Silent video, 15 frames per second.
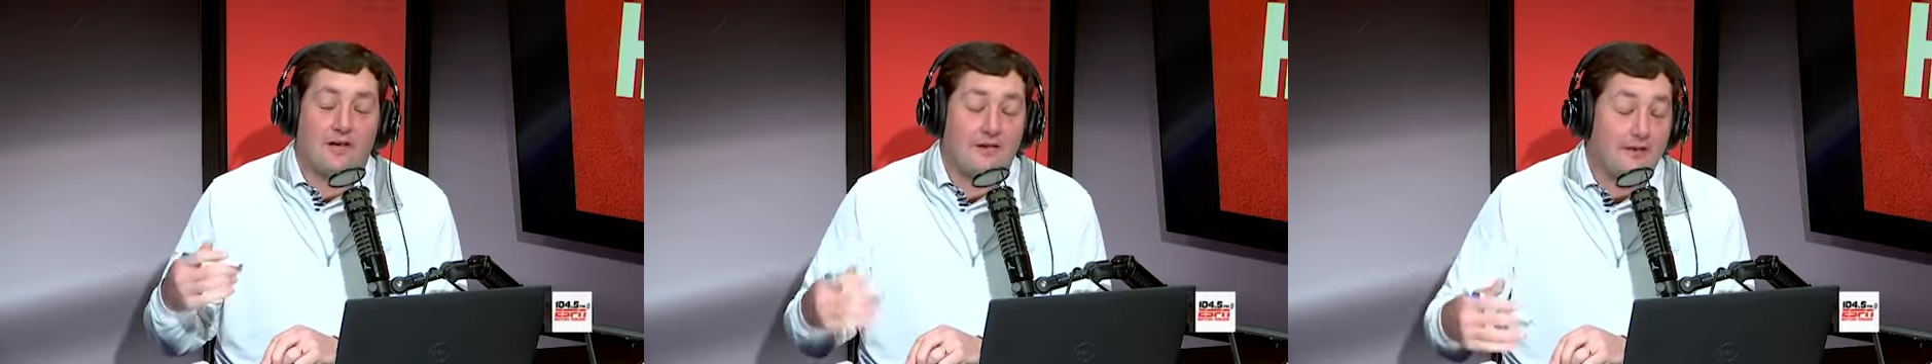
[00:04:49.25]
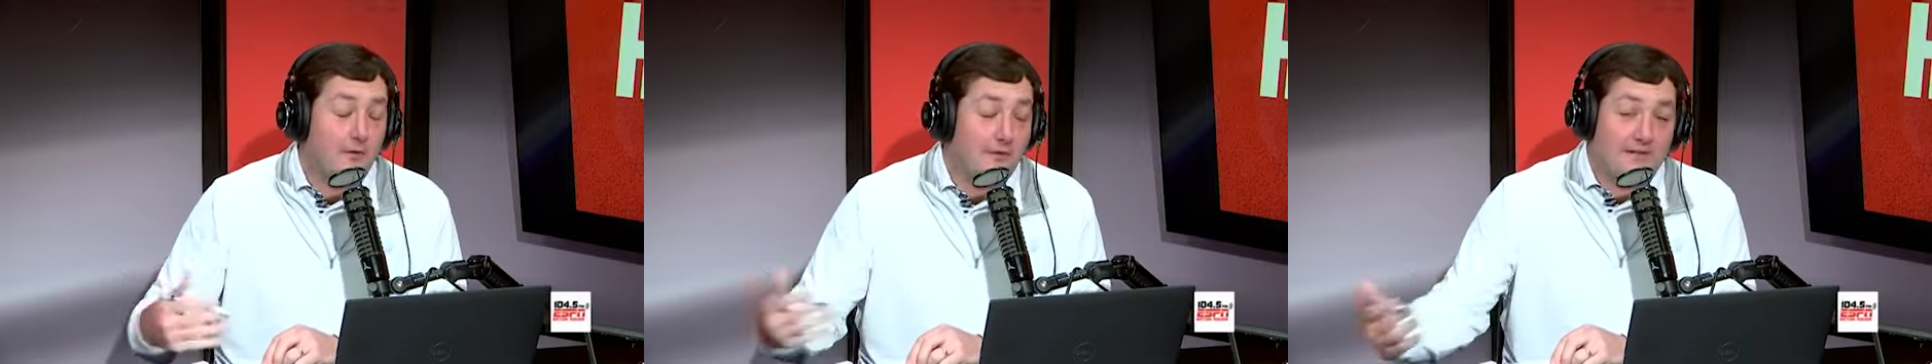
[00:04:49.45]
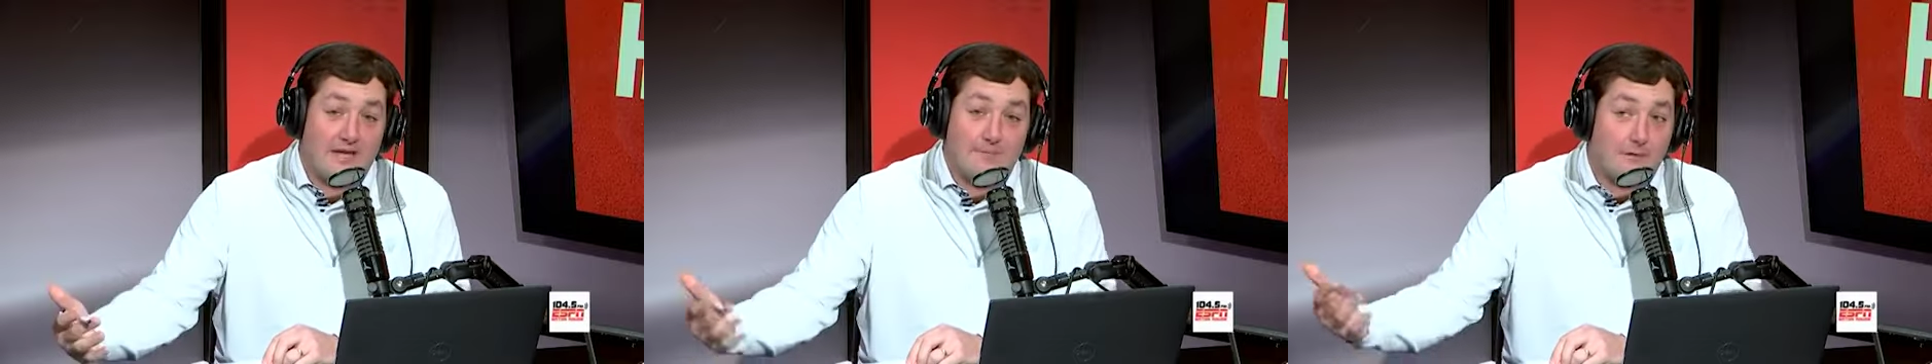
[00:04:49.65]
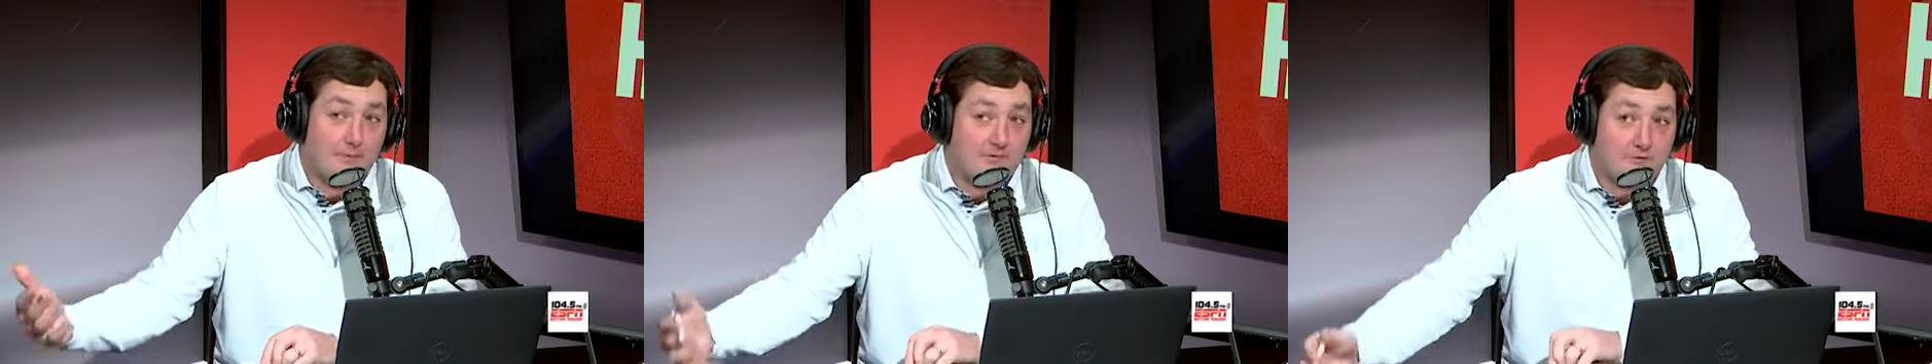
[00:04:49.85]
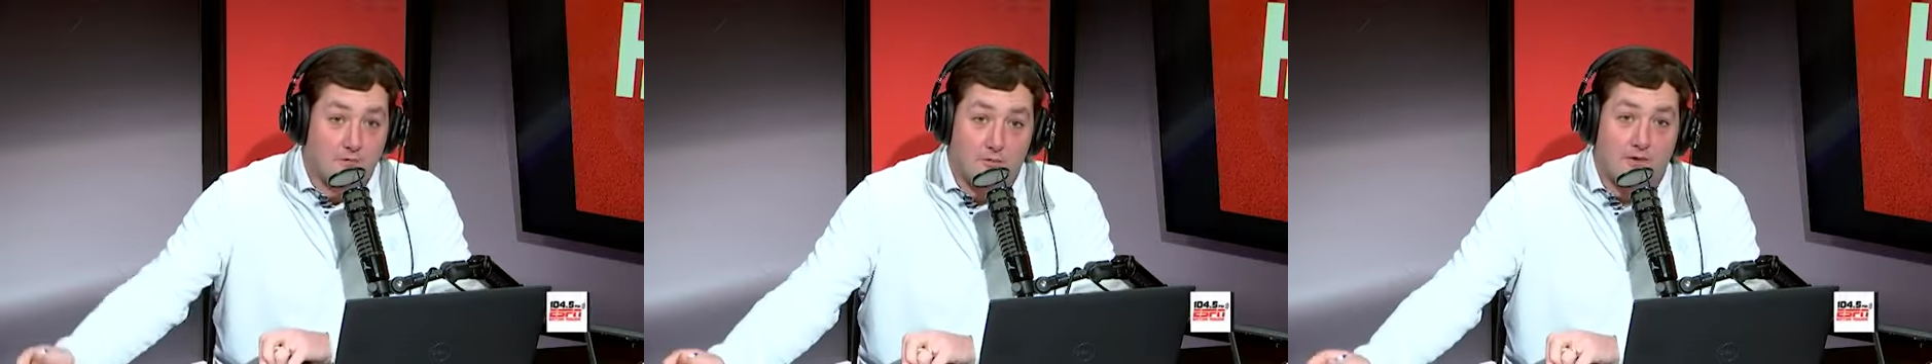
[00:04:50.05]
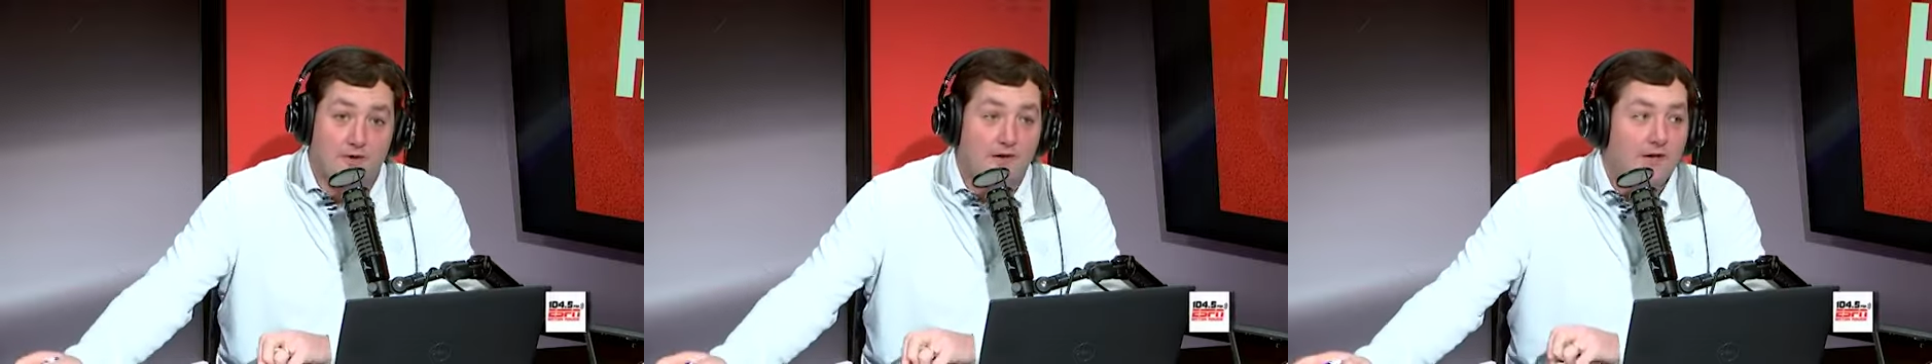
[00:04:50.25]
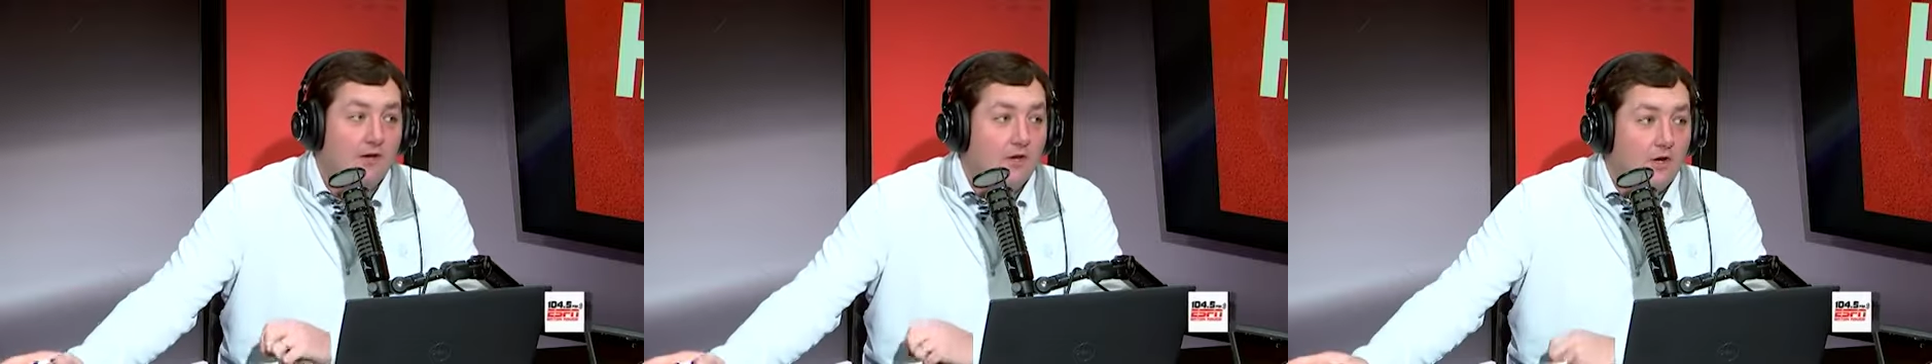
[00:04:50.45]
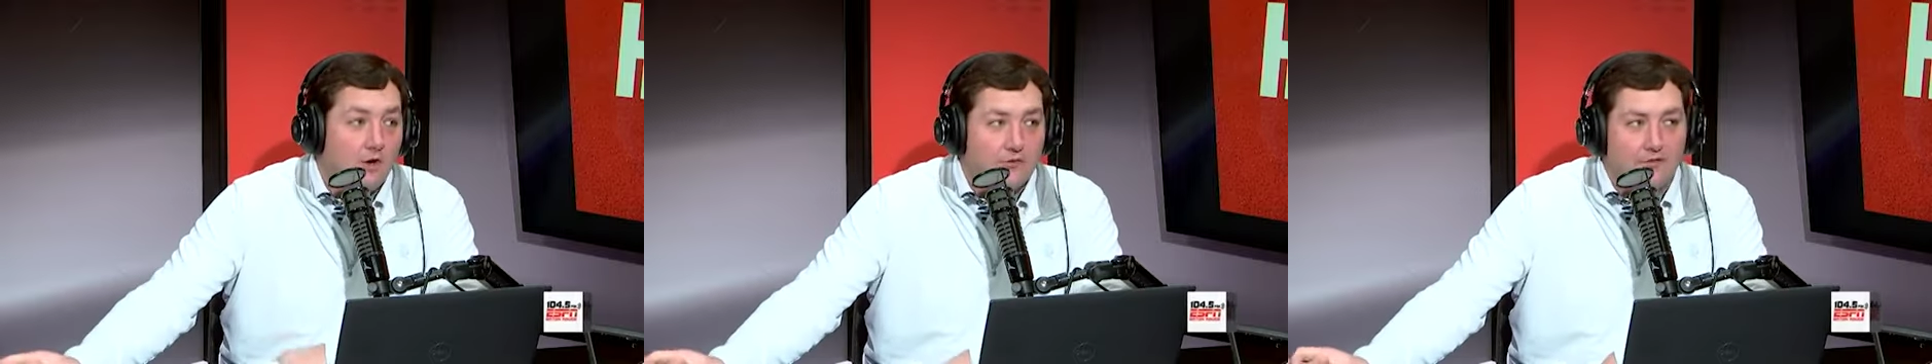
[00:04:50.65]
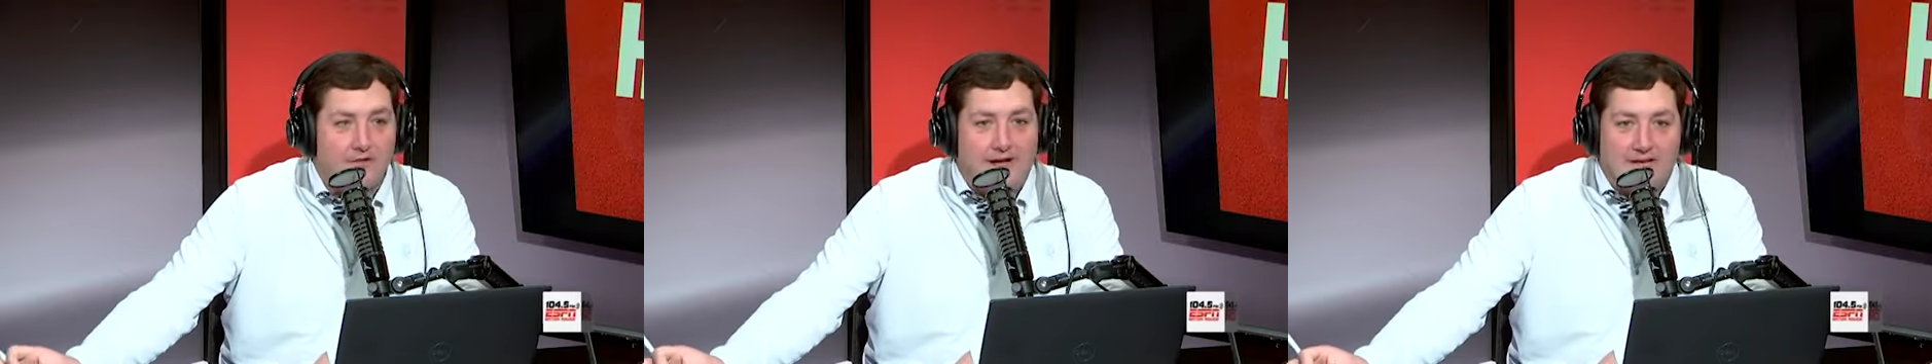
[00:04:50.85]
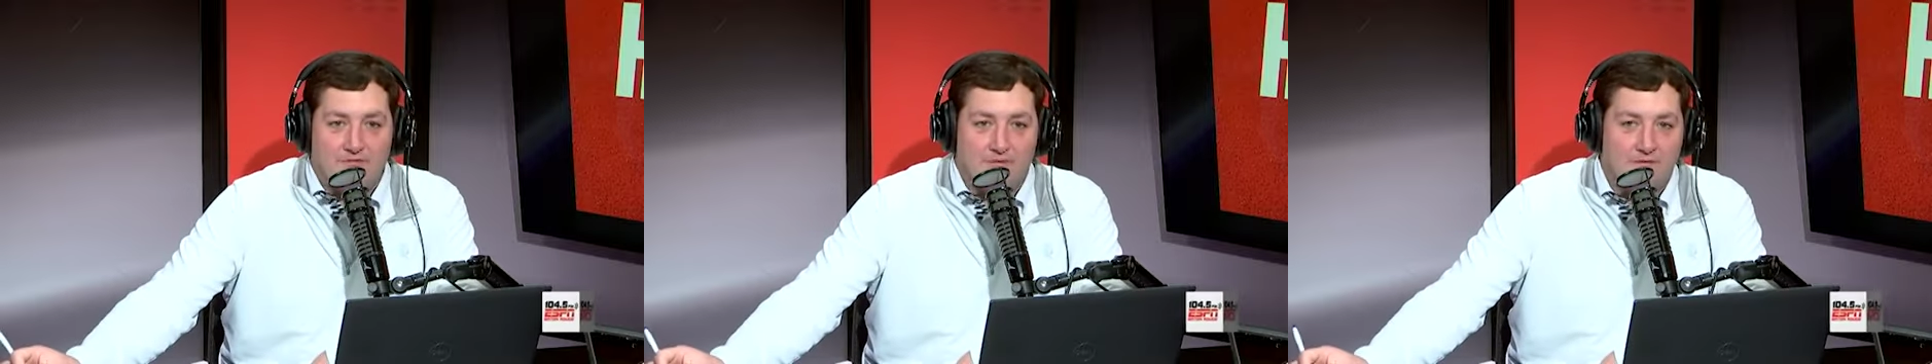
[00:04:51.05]
I know he came up short on the
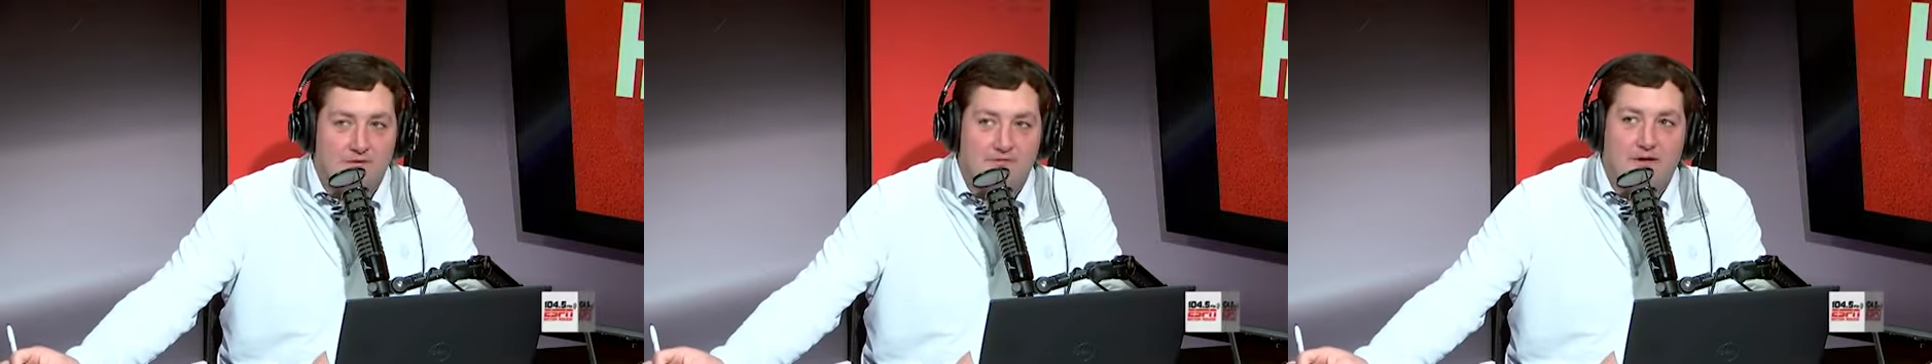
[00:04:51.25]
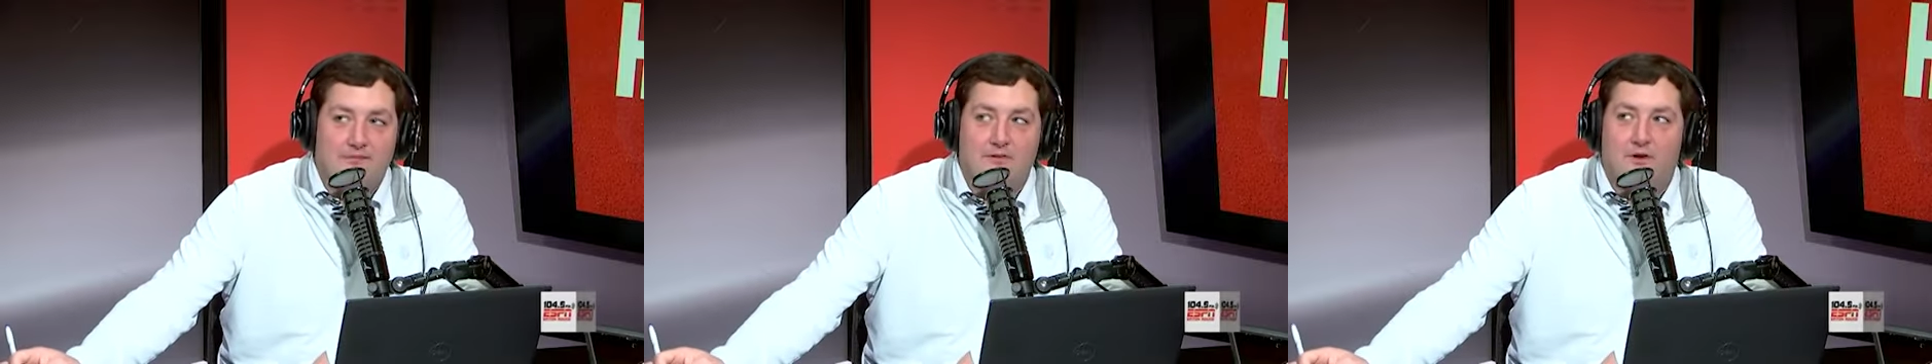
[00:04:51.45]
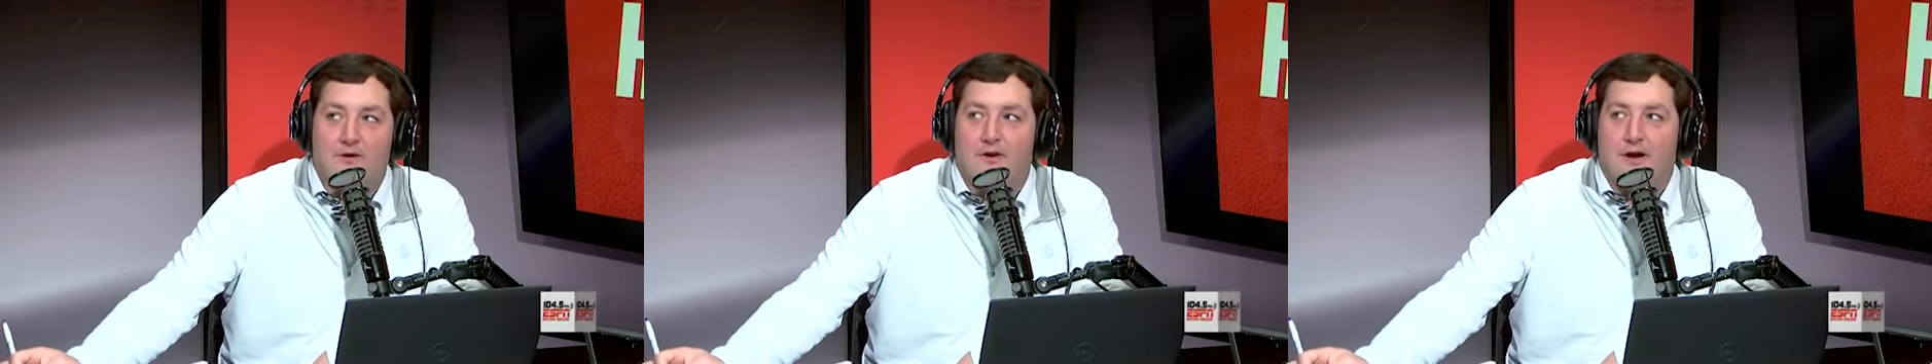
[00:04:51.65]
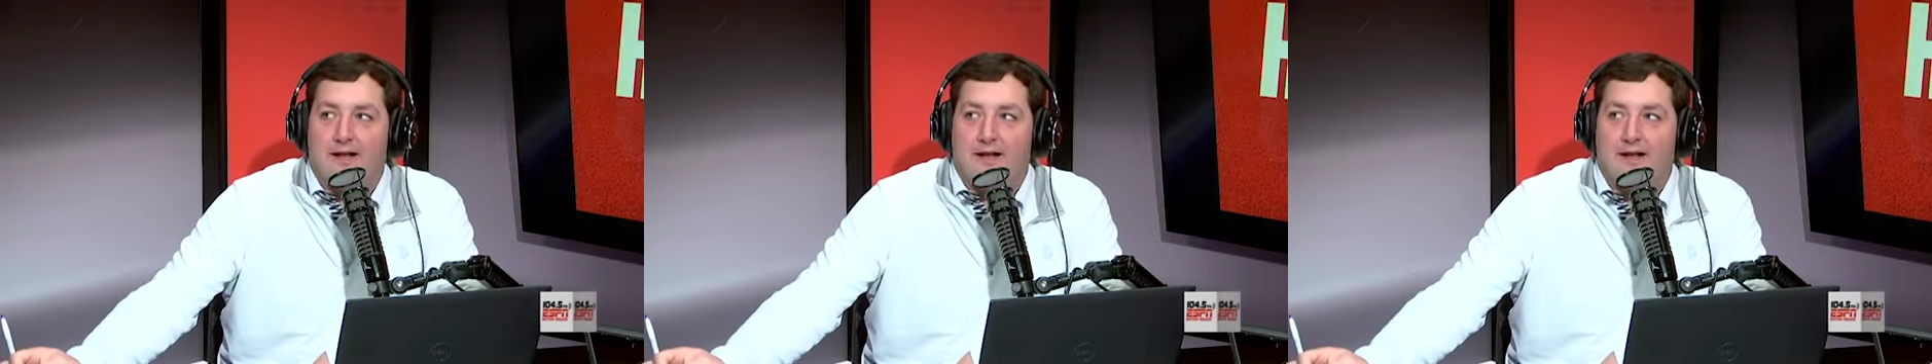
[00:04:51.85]
last 55-yarder.